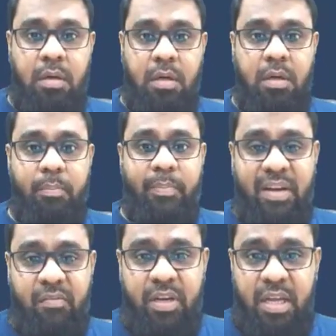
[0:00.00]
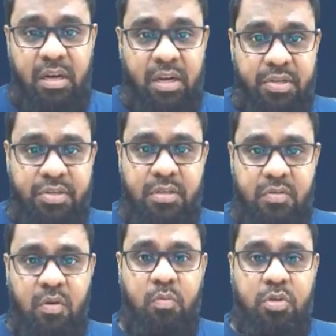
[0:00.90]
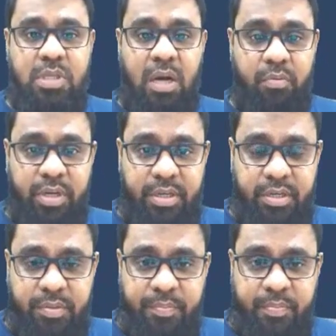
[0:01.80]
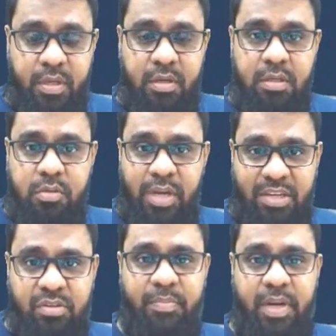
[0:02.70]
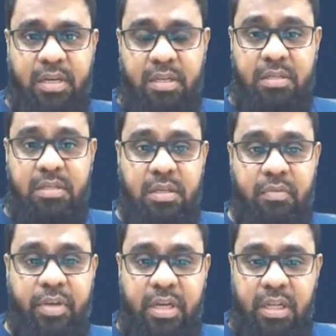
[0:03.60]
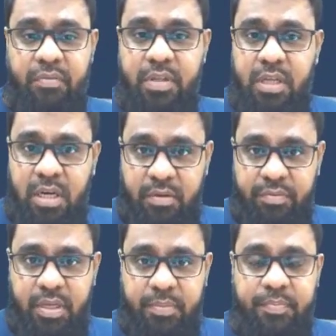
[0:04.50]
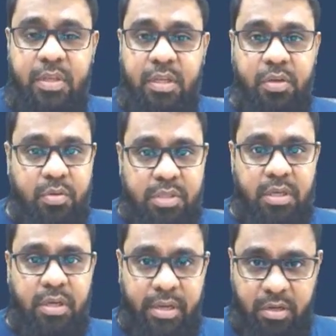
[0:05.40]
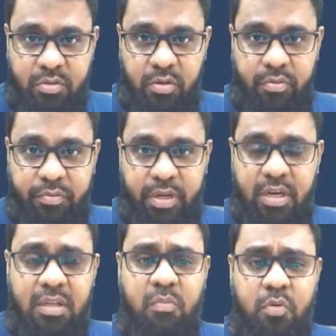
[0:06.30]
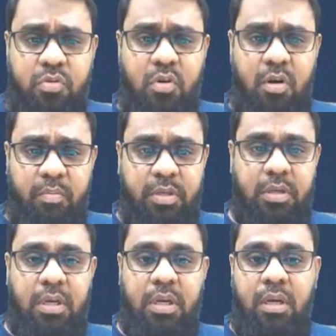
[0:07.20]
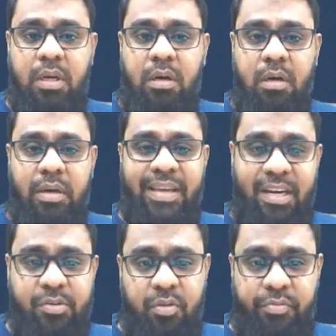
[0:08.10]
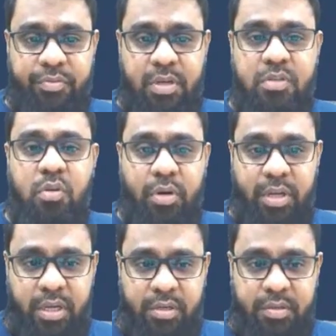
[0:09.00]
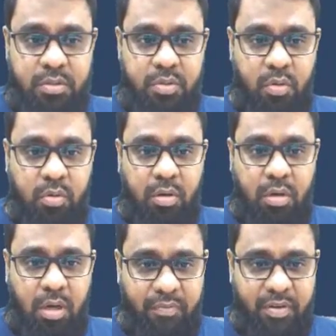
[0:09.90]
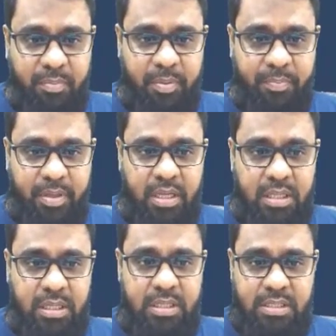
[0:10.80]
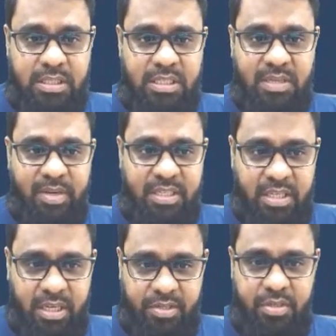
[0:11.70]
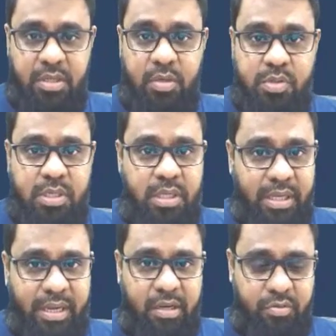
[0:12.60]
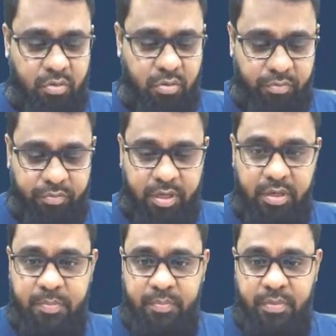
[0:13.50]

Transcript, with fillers: Manual calculation is almost outdated. So in actual practice, we are dealing with the drafting using CAD software, and the most common CAD software is AutoCAD. So after preparing this systematic sketch using the CAD software,